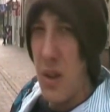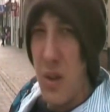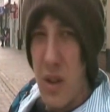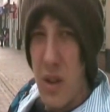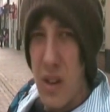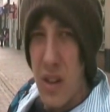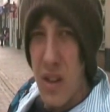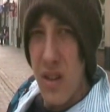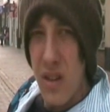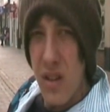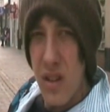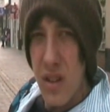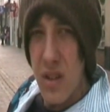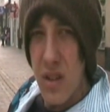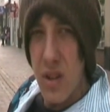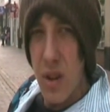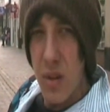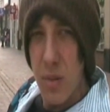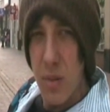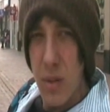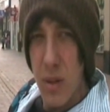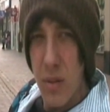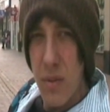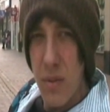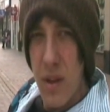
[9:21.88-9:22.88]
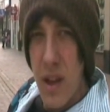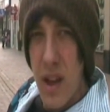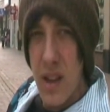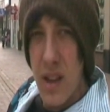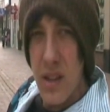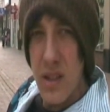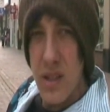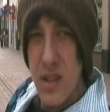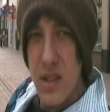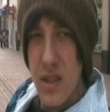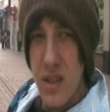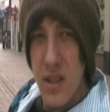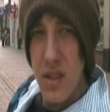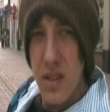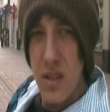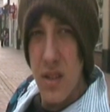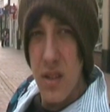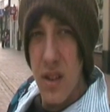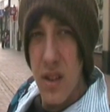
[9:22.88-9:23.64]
Well, I've got a couple of mates,